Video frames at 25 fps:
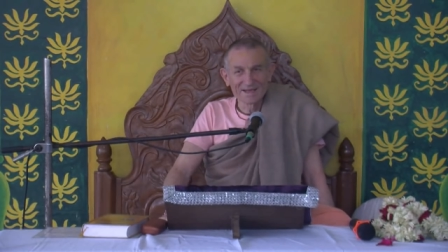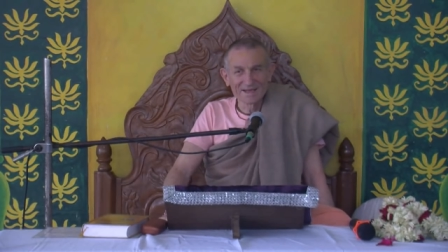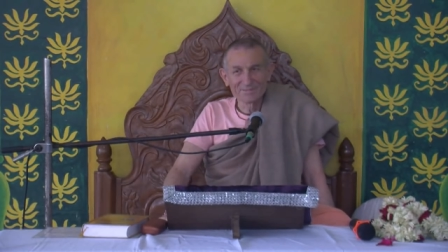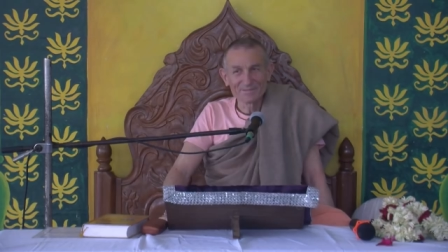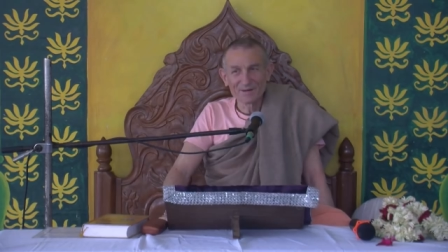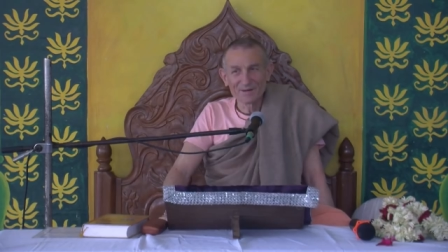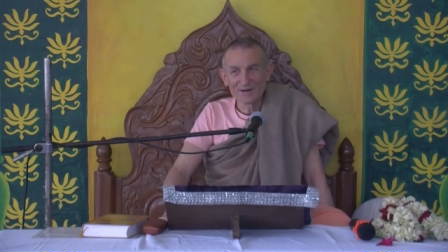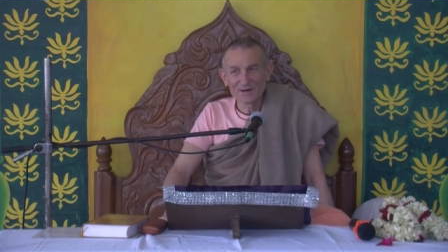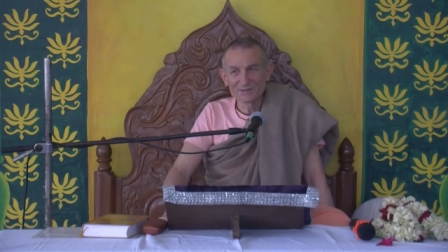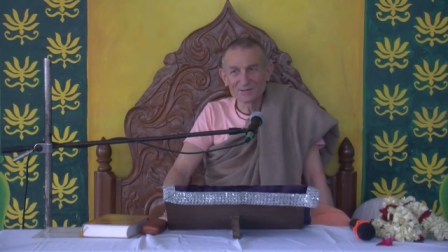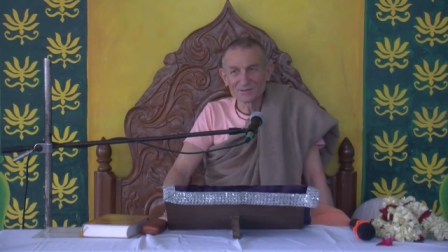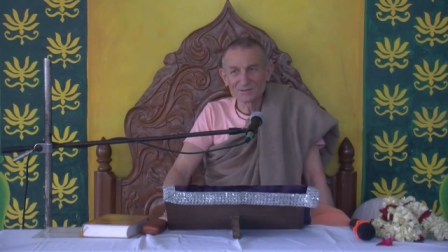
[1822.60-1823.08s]
any
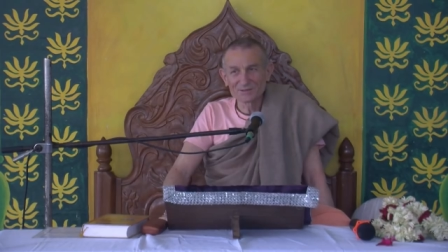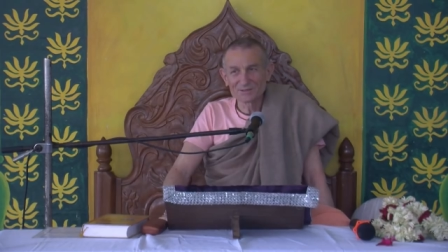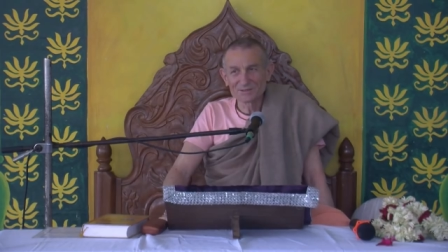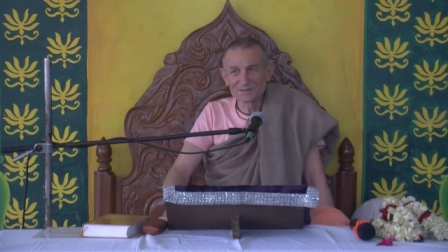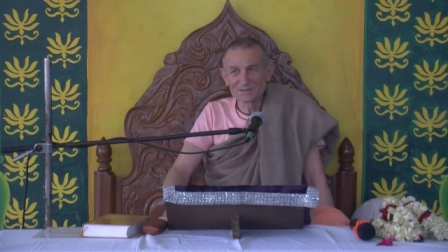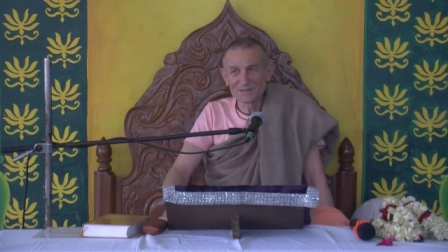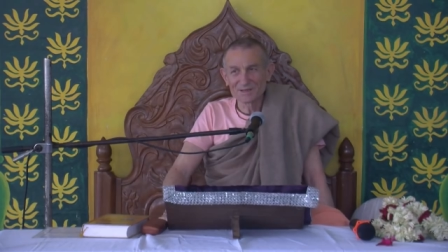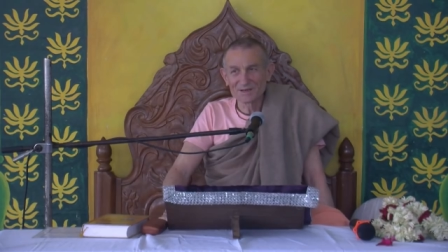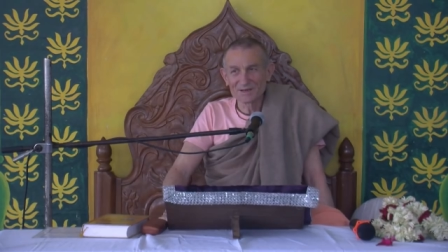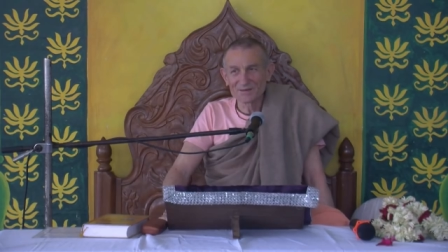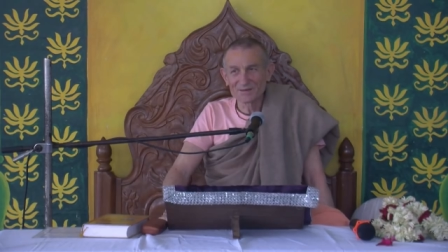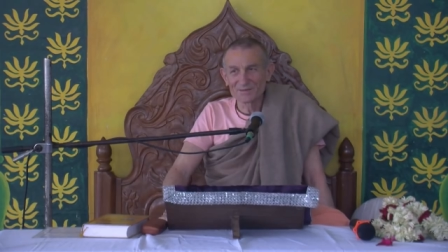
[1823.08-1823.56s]

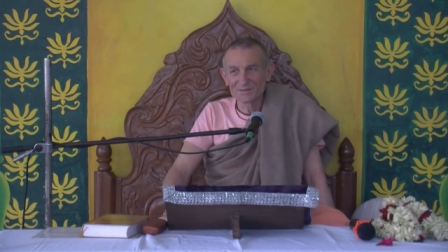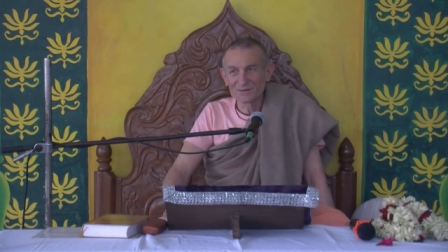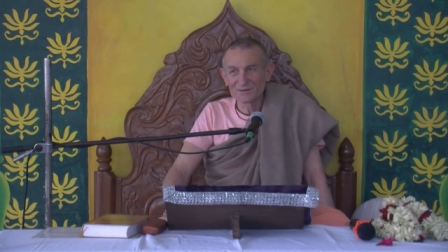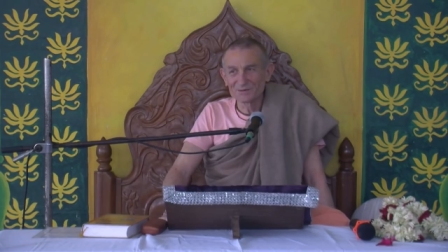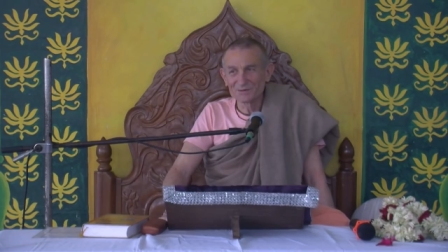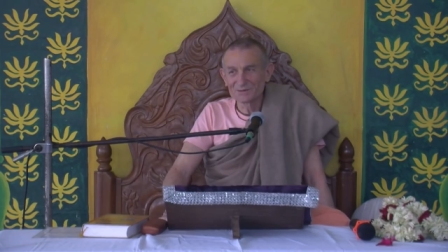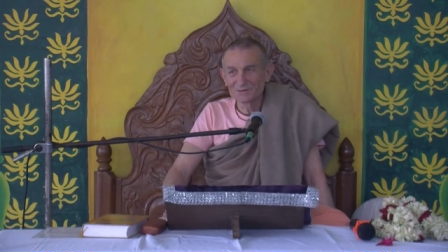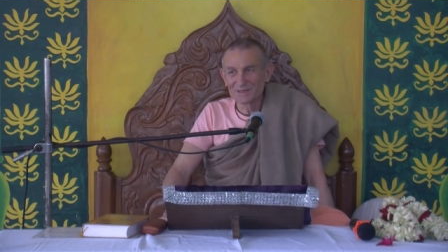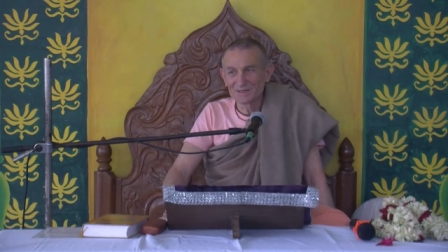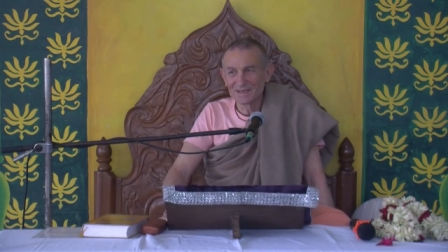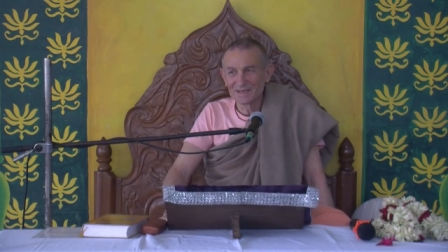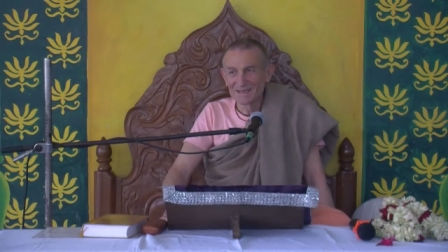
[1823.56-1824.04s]
Martians there or
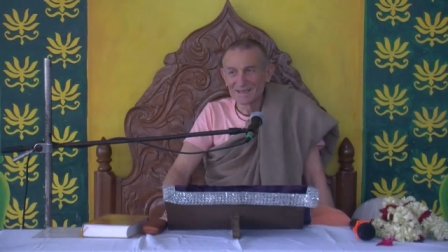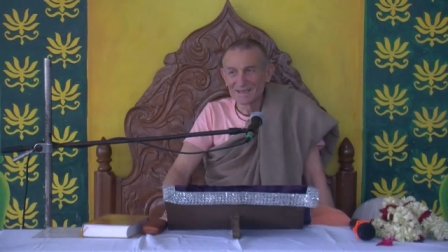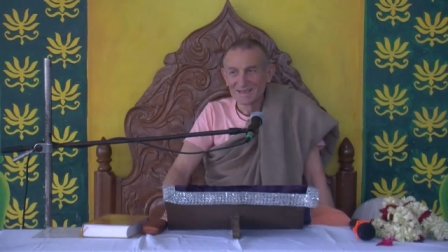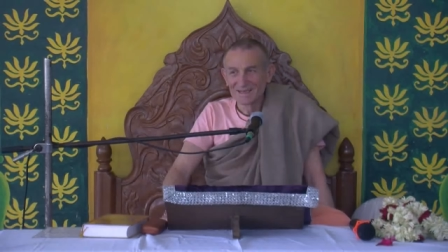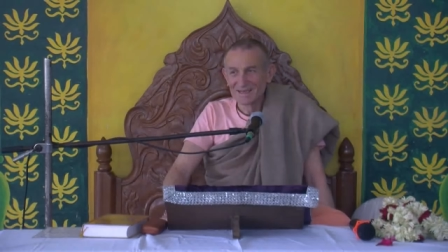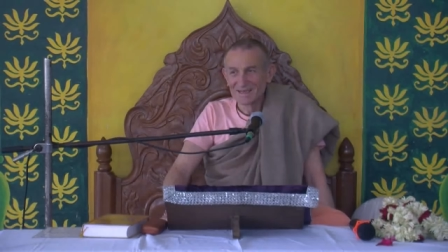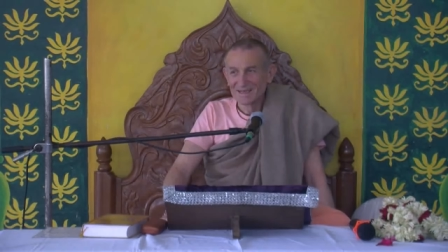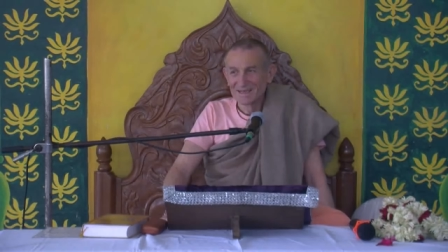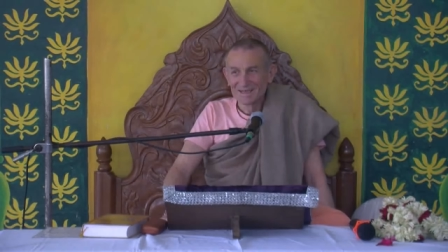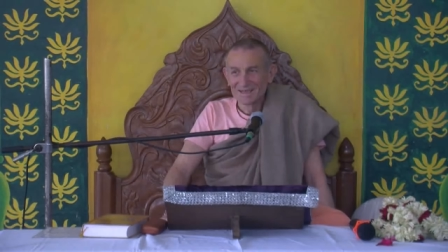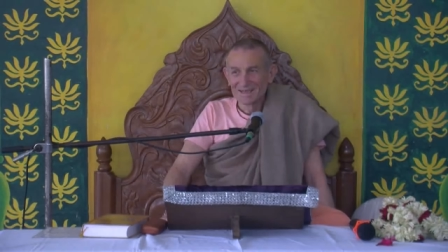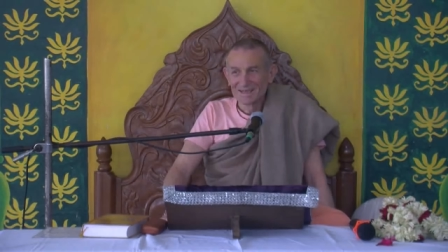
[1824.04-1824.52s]
moons?
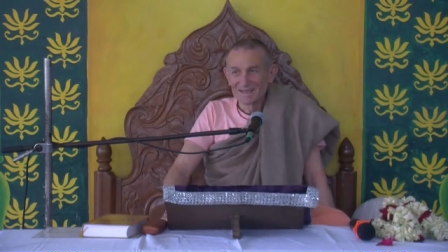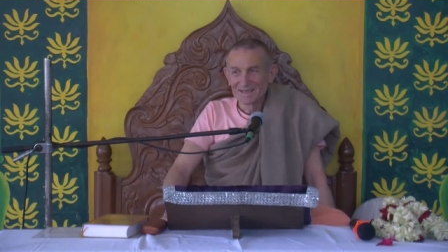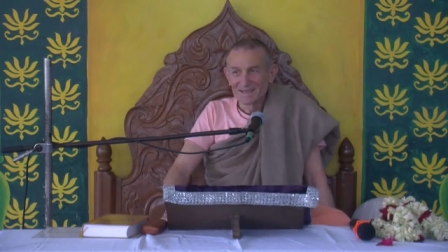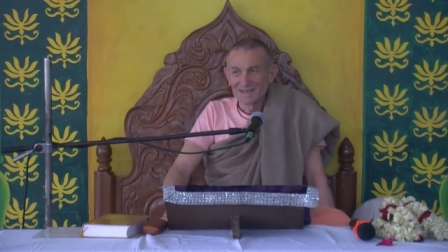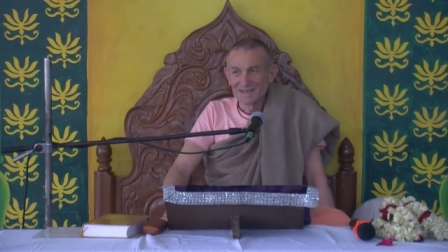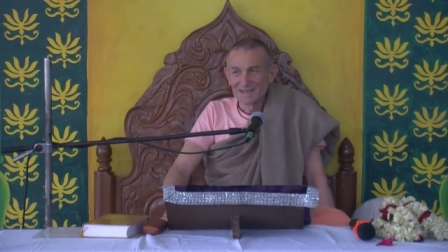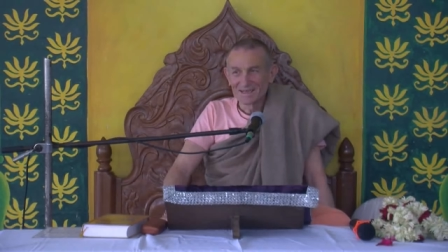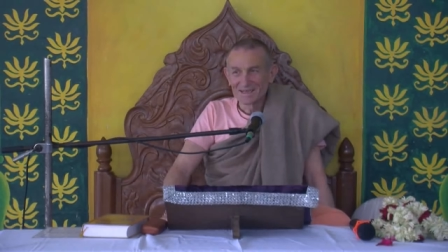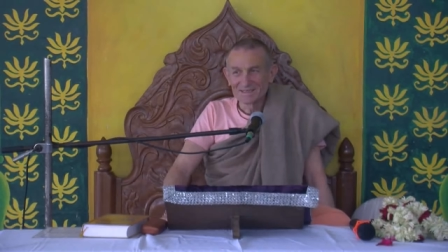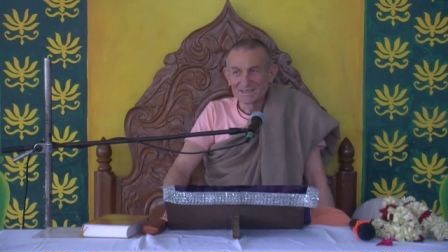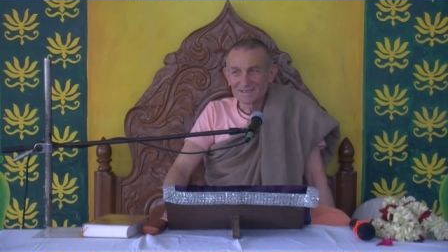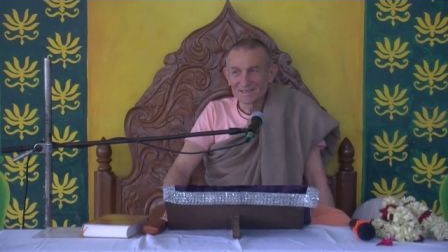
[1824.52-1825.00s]

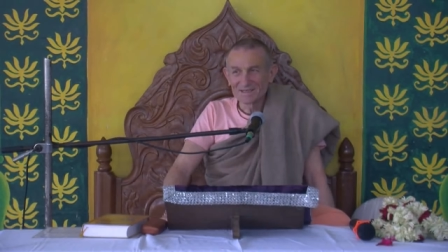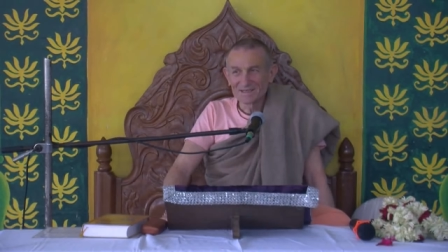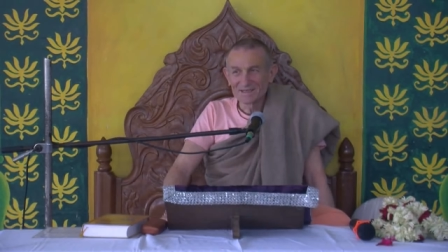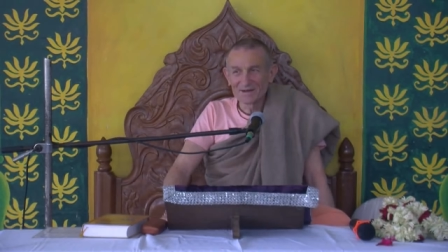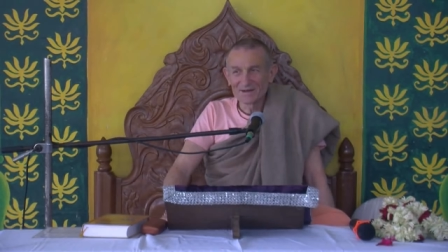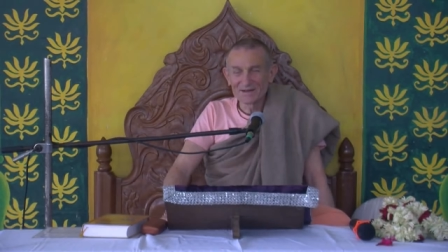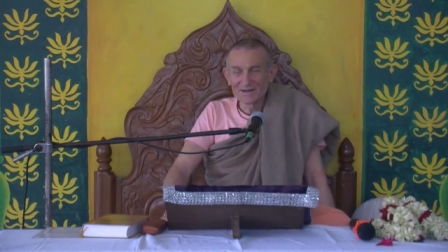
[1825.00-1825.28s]
He said, no.